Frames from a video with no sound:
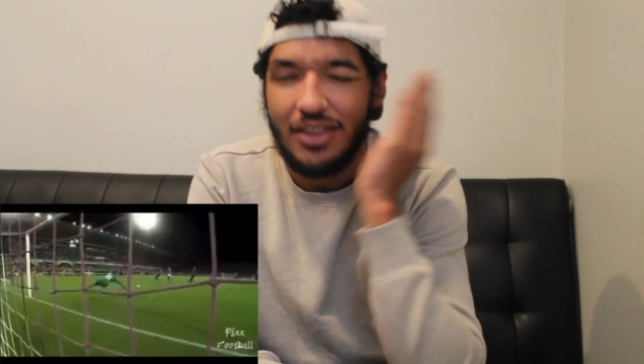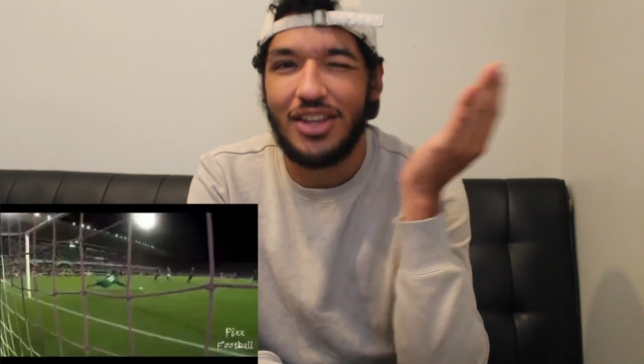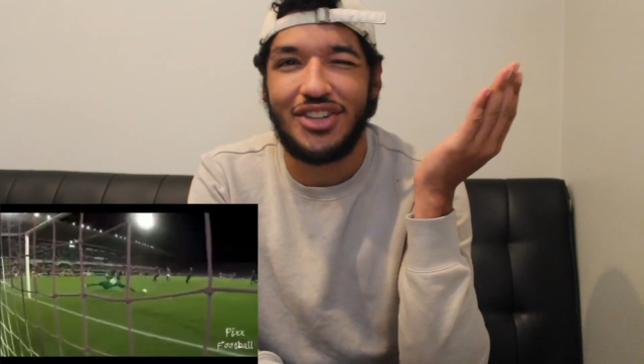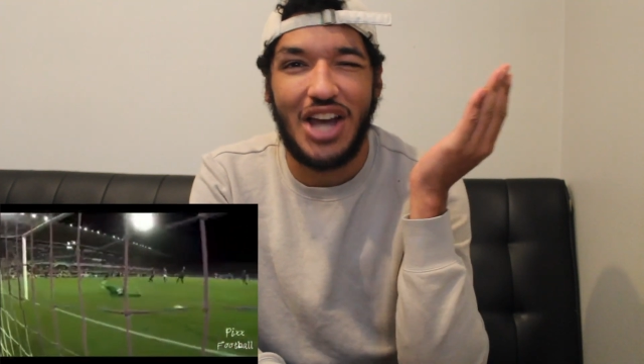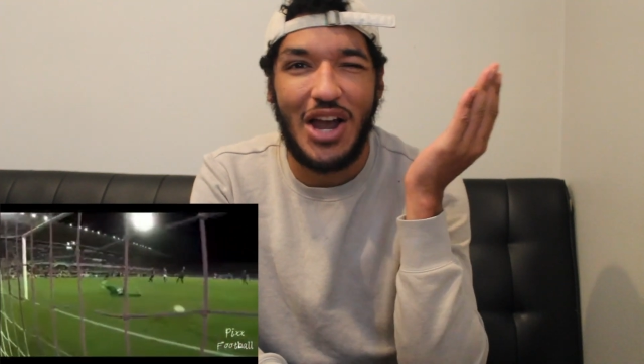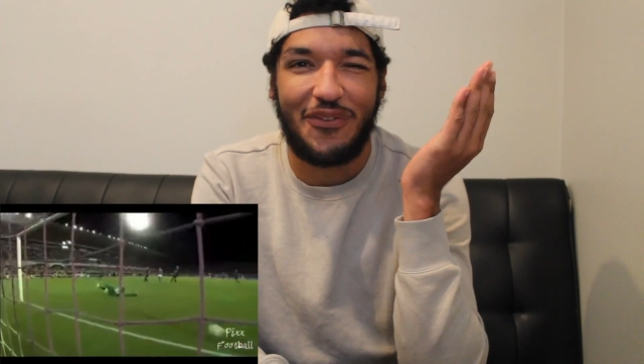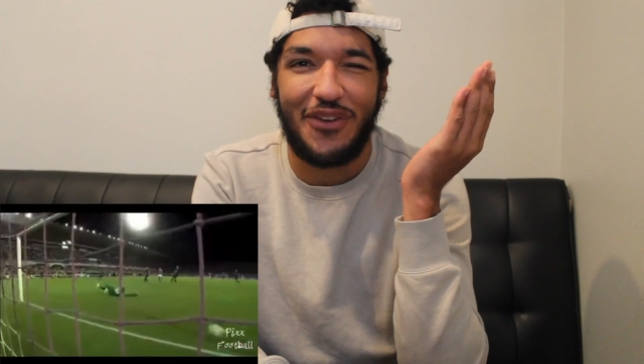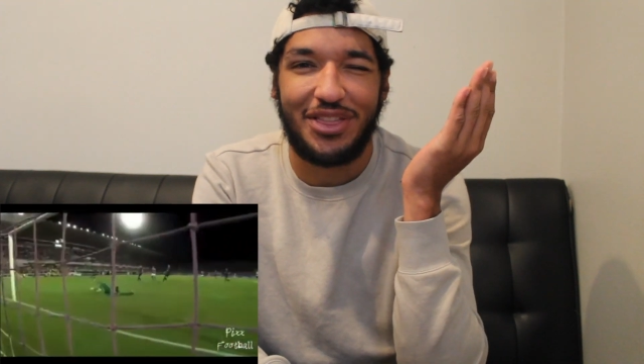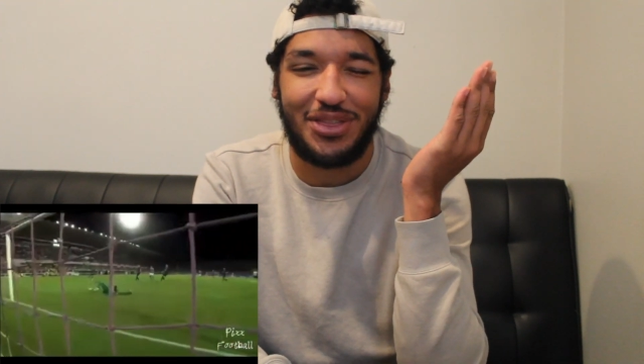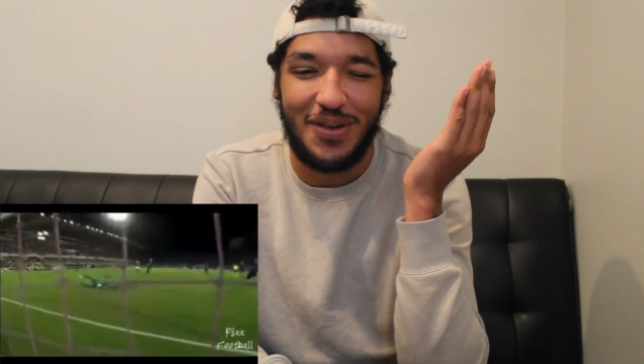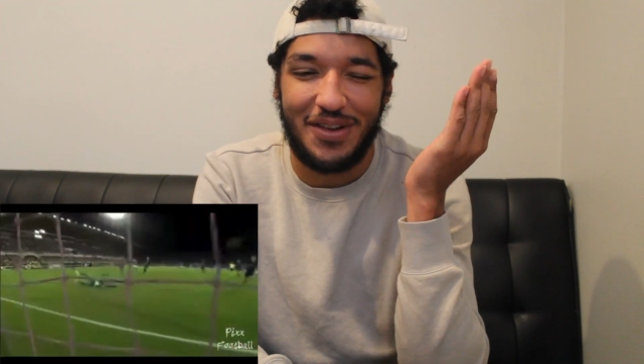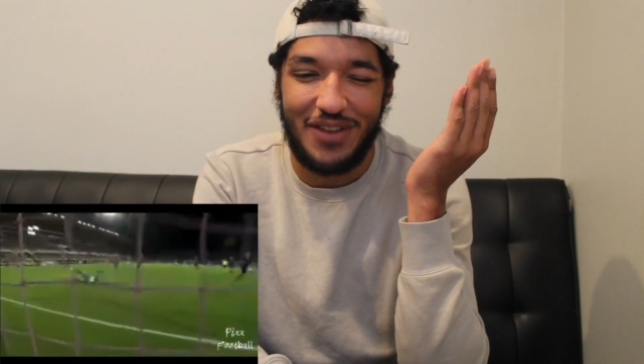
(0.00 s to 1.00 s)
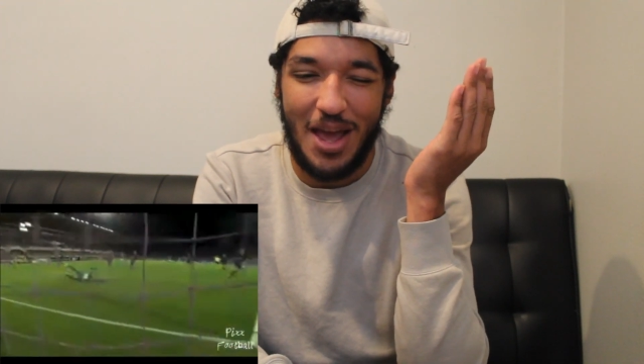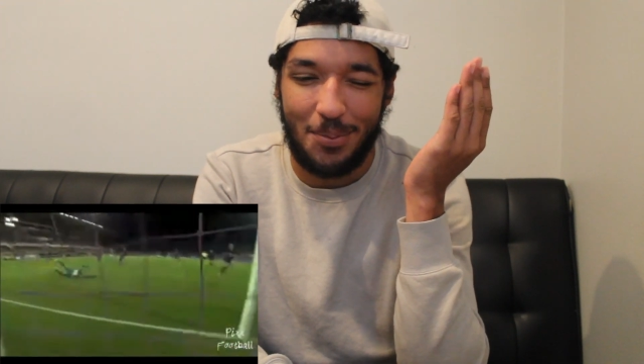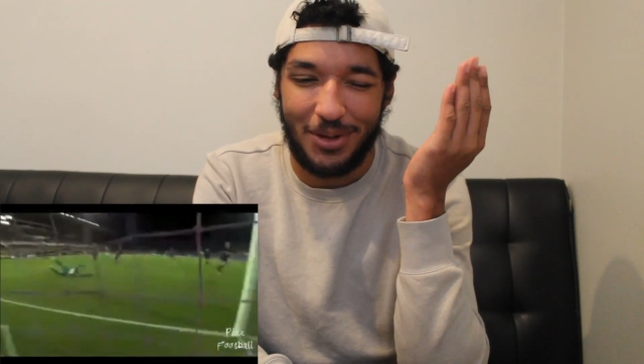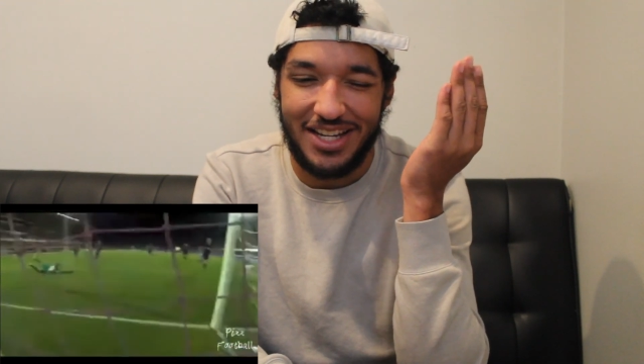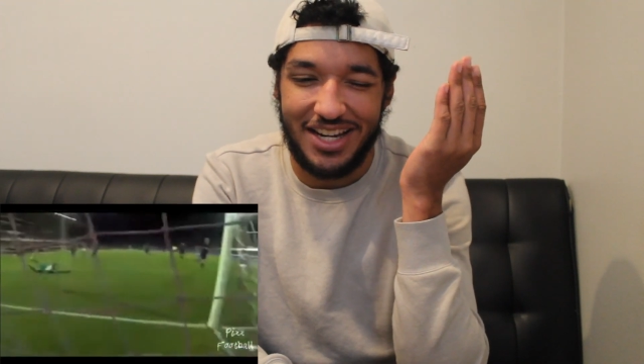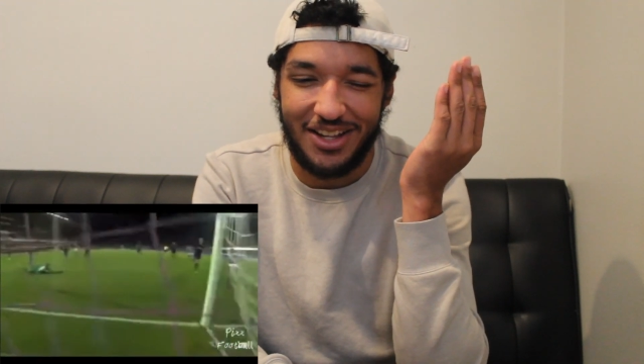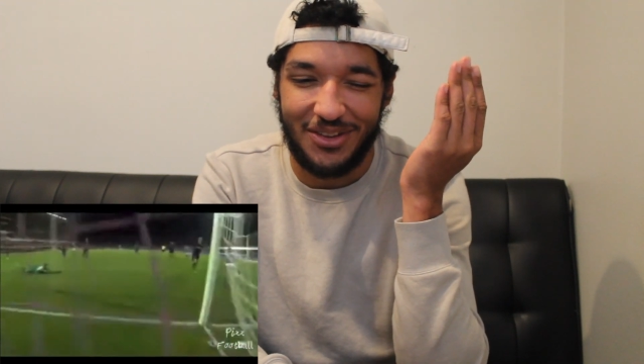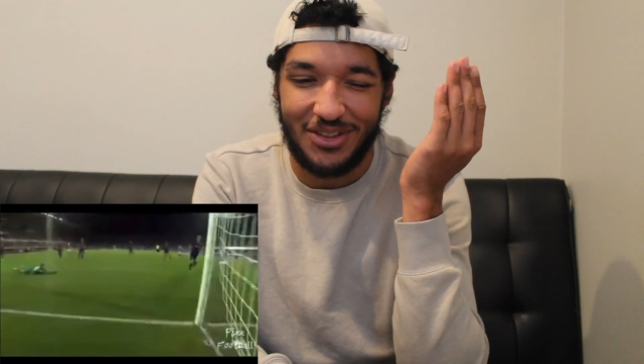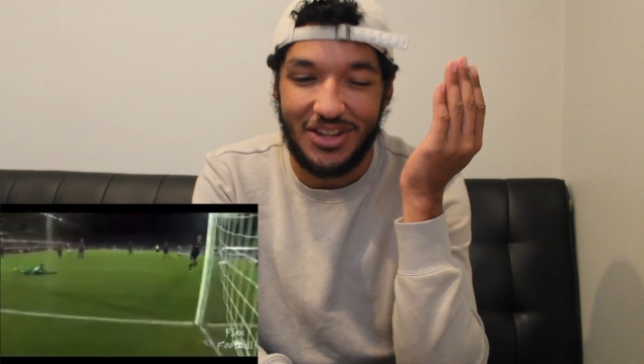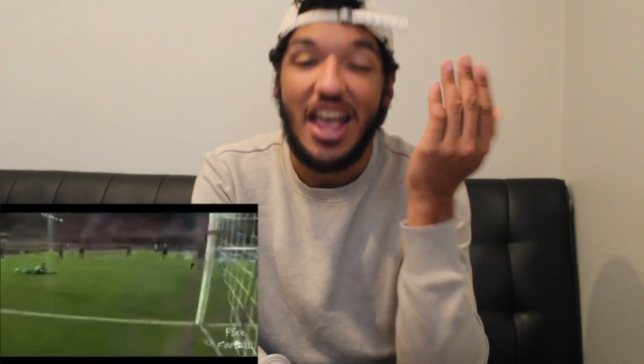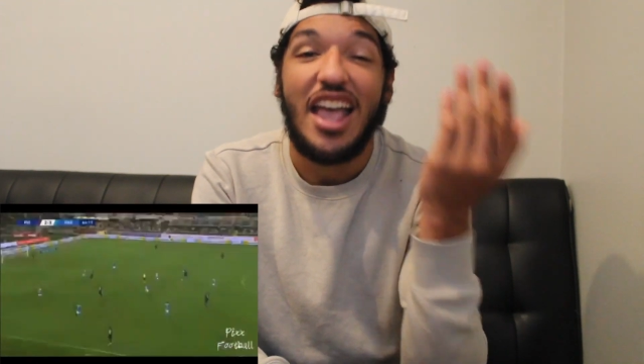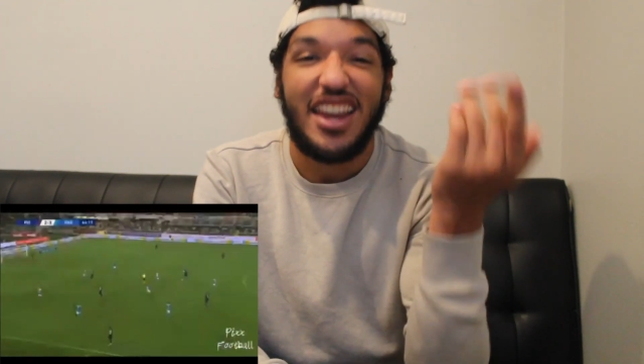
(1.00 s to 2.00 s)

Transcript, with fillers: The entire front three of Napoli getting on the...